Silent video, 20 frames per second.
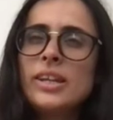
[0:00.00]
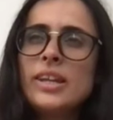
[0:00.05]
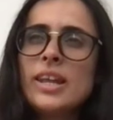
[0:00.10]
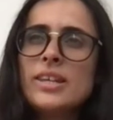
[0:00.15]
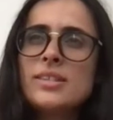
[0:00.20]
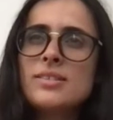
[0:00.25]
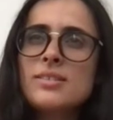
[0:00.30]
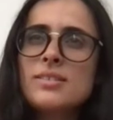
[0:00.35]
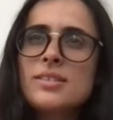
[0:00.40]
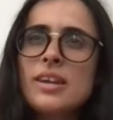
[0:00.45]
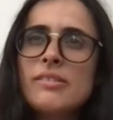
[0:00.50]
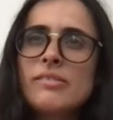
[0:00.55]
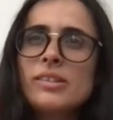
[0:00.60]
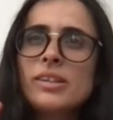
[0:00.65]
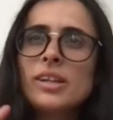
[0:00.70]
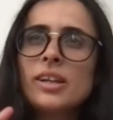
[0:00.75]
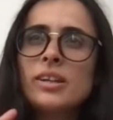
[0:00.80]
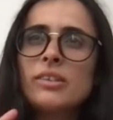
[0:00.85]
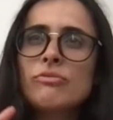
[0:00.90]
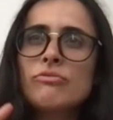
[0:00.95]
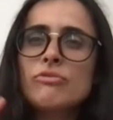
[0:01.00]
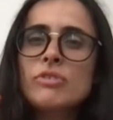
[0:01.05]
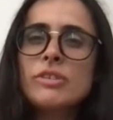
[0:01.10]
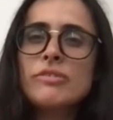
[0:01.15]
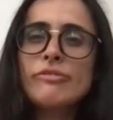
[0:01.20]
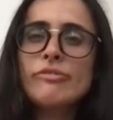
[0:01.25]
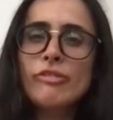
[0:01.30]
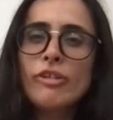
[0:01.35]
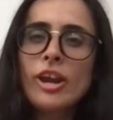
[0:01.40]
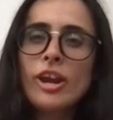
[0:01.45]
necessary
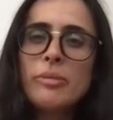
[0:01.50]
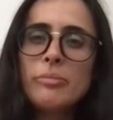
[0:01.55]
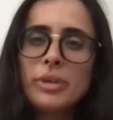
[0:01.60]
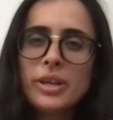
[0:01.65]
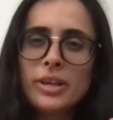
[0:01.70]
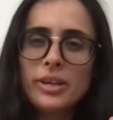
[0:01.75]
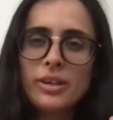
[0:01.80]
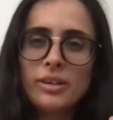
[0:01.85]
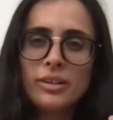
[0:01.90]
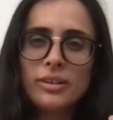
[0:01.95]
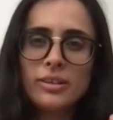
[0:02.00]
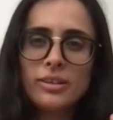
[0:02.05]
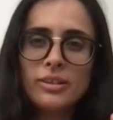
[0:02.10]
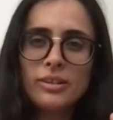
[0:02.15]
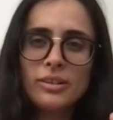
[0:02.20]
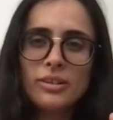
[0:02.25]
reframing,